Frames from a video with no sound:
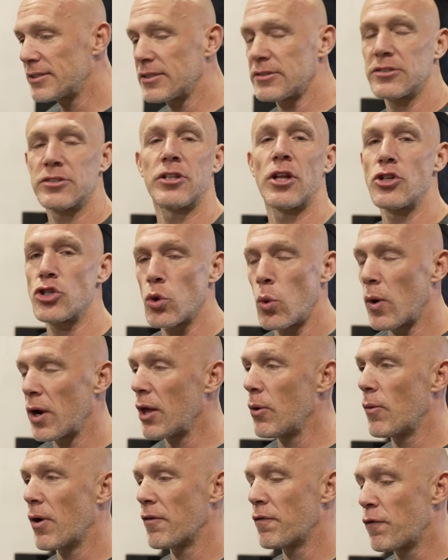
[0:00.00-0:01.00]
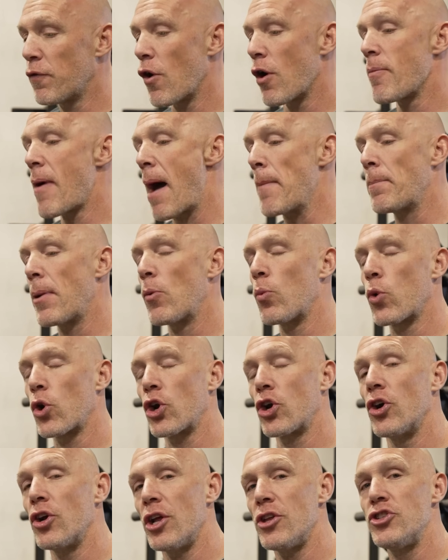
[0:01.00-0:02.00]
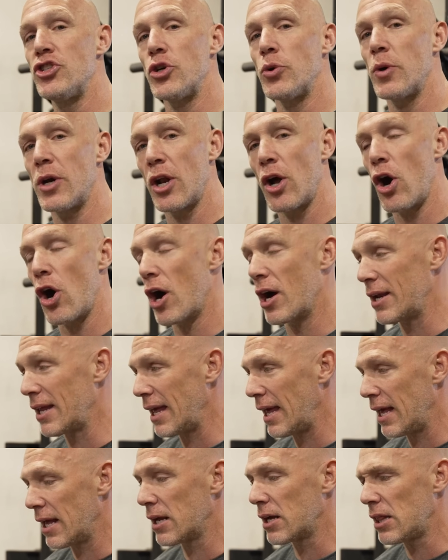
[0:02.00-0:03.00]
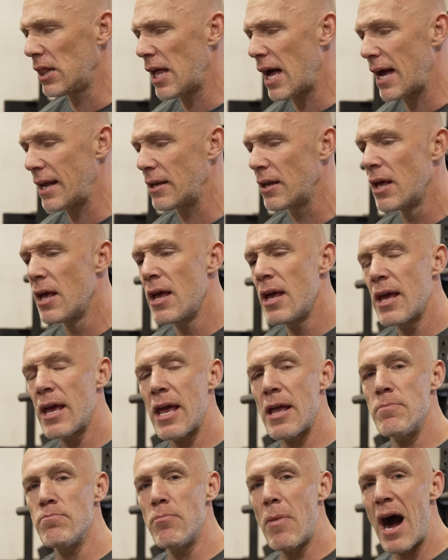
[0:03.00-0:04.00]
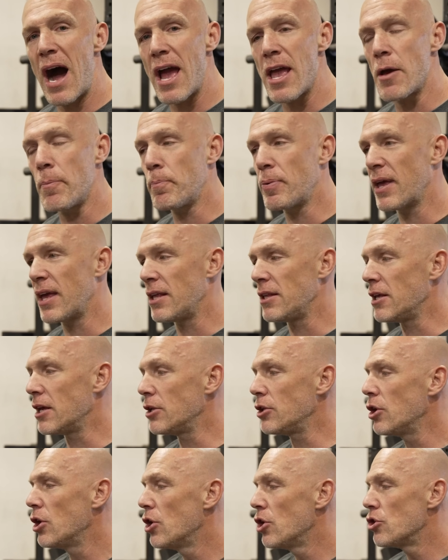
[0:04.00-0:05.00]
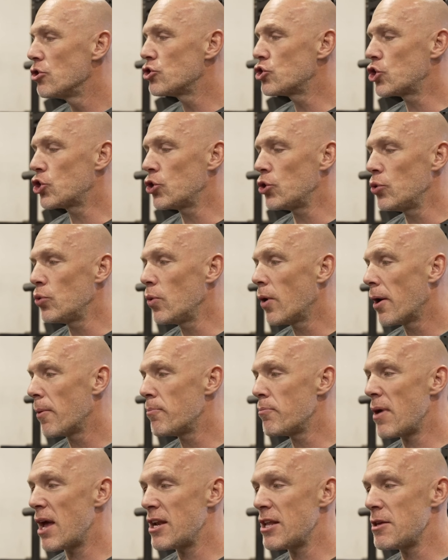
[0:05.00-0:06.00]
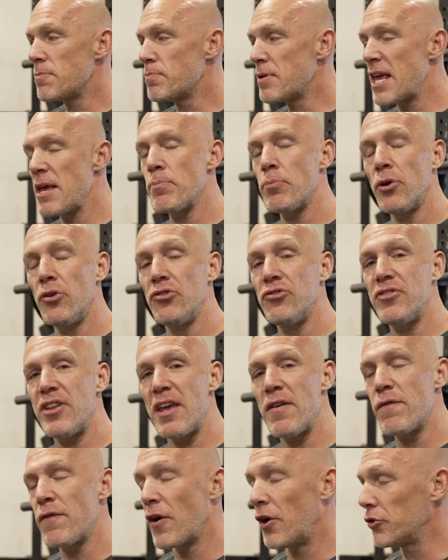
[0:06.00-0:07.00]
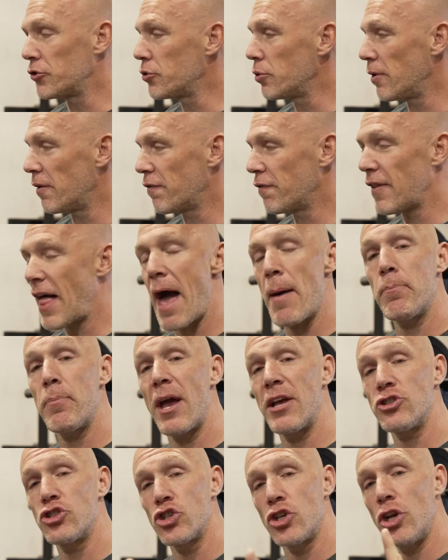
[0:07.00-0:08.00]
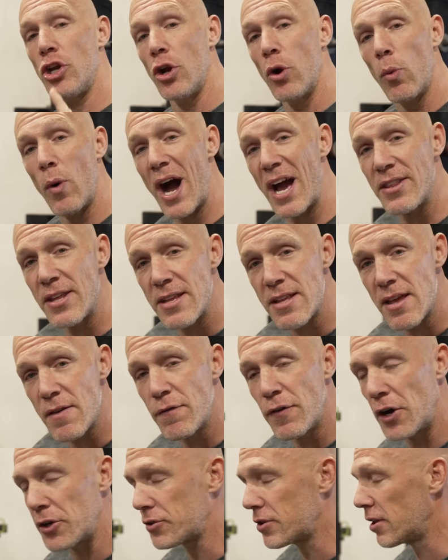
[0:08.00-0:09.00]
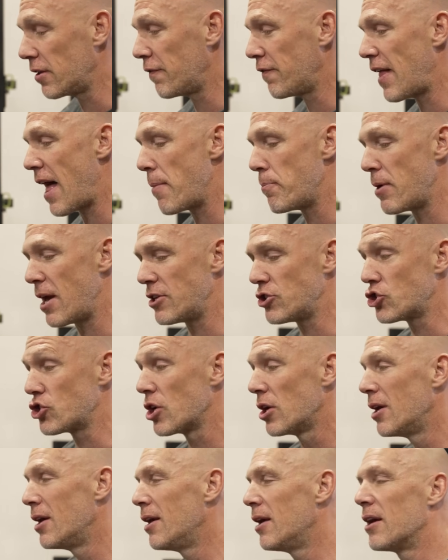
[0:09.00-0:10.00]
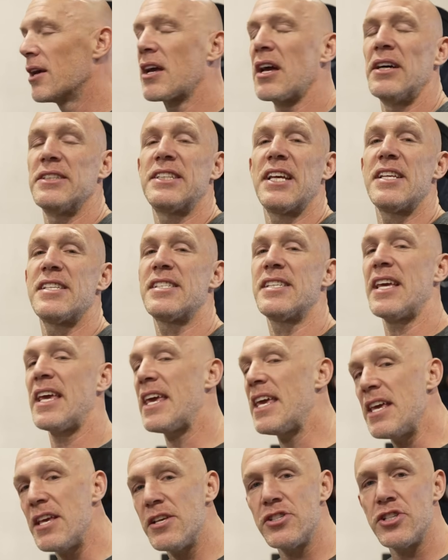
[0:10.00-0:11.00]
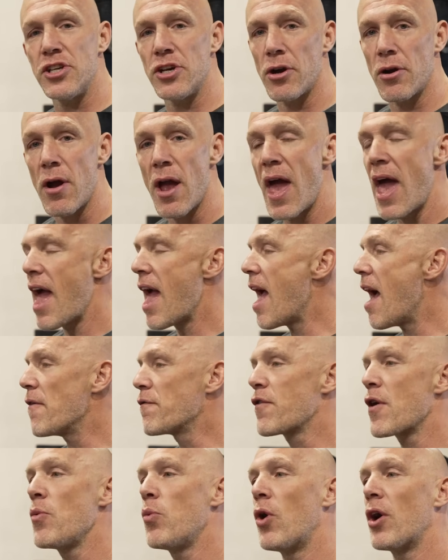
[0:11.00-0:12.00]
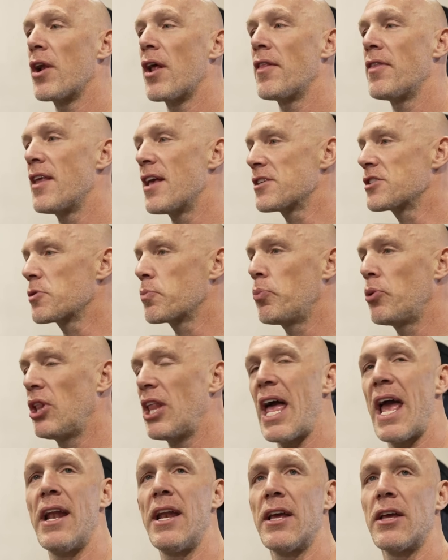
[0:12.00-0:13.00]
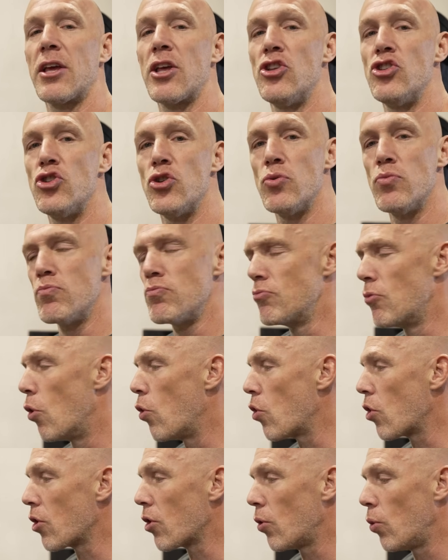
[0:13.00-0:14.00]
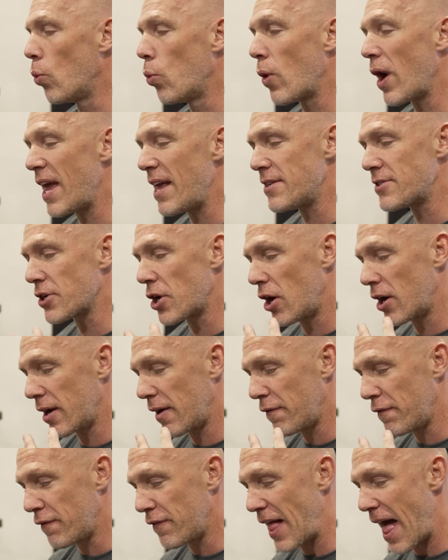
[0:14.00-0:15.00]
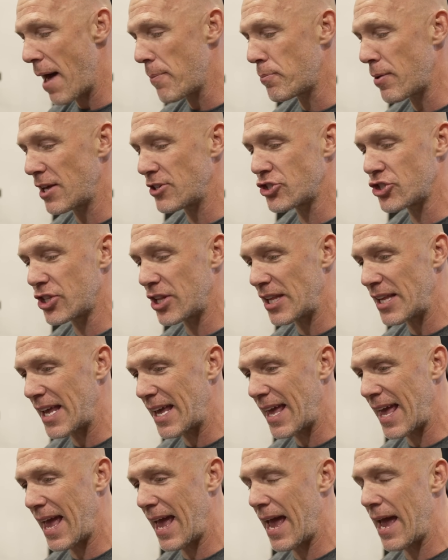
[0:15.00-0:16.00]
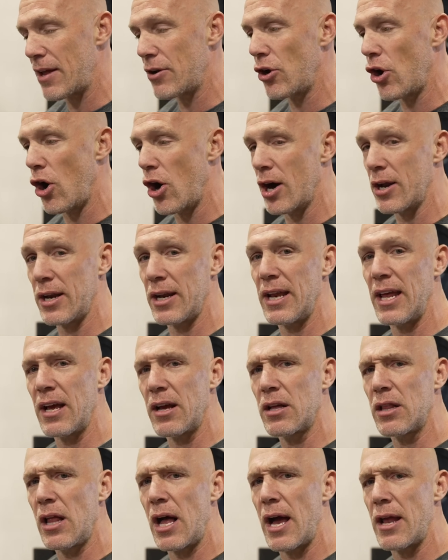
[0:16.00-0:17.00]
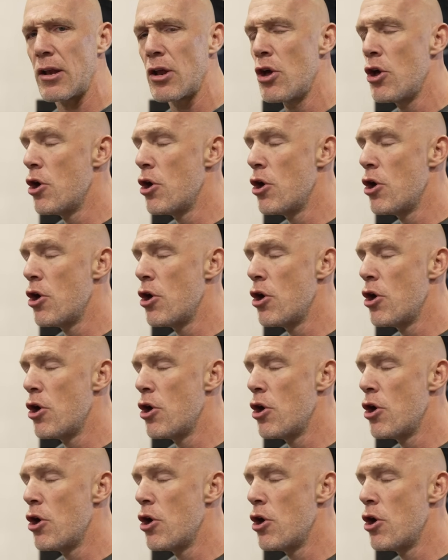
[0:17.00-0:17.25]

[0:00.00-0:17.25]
It's the 21 format, but we're gonna do it on incline. In my opinion, too many people default to a flat bench. And you know why they default to the flat bench? Because it's easier. Everyone on this planet can do more weight on a flat bench than they can on an incline.